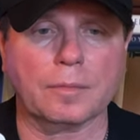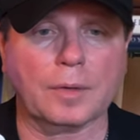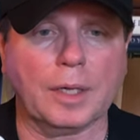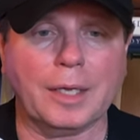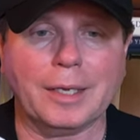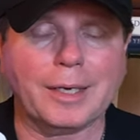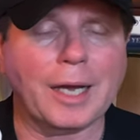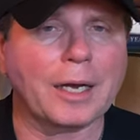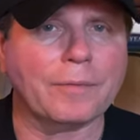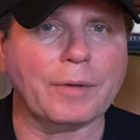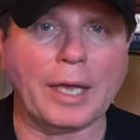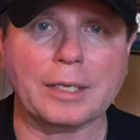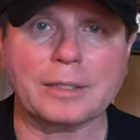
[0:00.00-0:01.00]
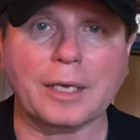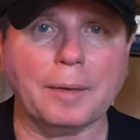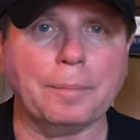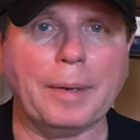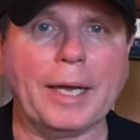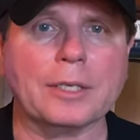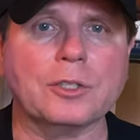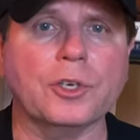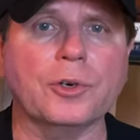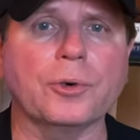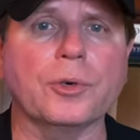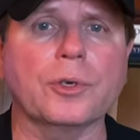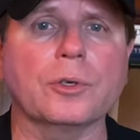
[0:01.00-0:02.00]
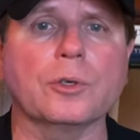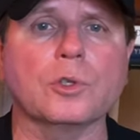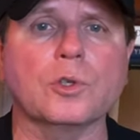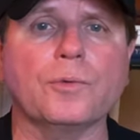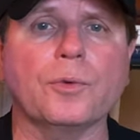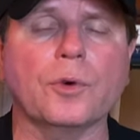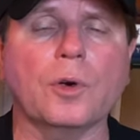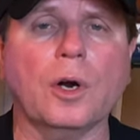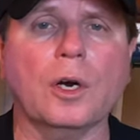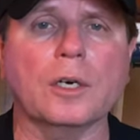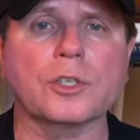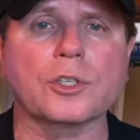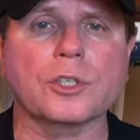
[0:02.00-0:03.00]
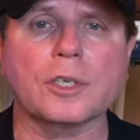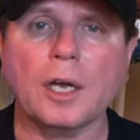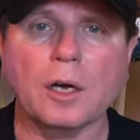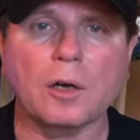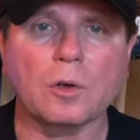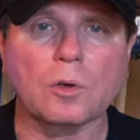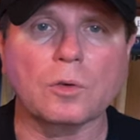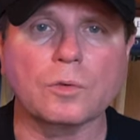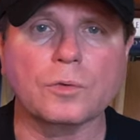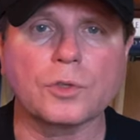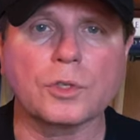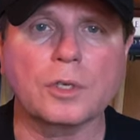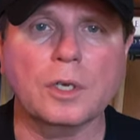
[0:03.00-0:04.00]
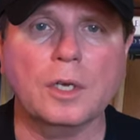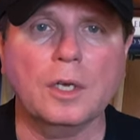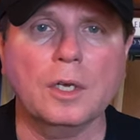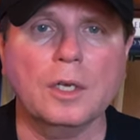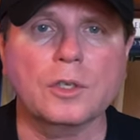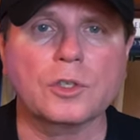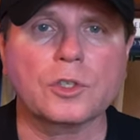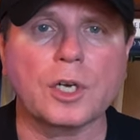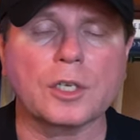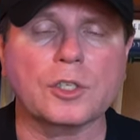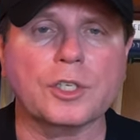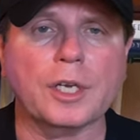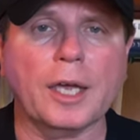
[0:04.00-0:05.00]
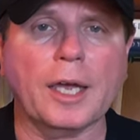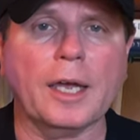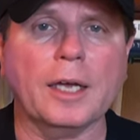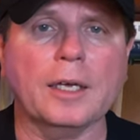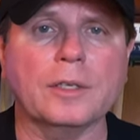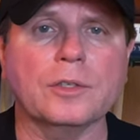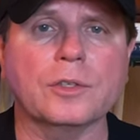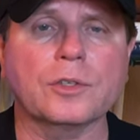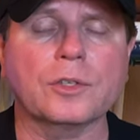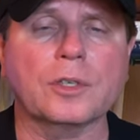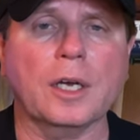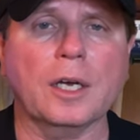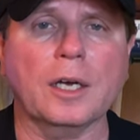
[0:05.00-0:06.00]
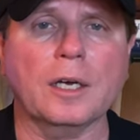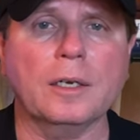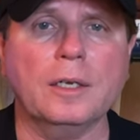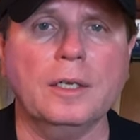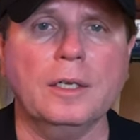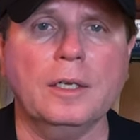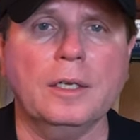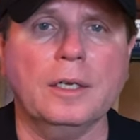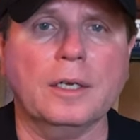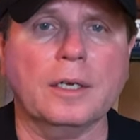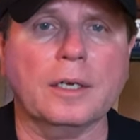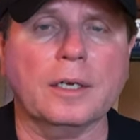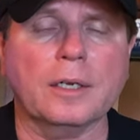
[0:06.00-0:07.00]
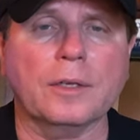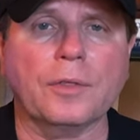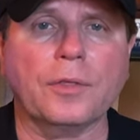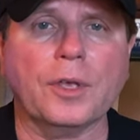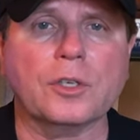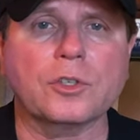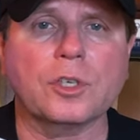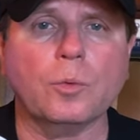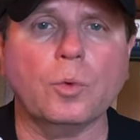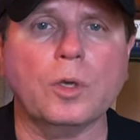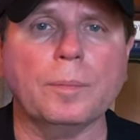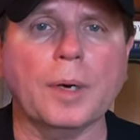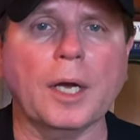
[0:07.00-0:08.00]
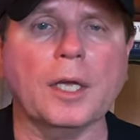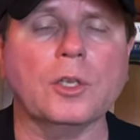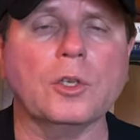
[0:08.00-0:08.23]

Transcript: any kind of antibacterials for ourselves, such as uh, things that we might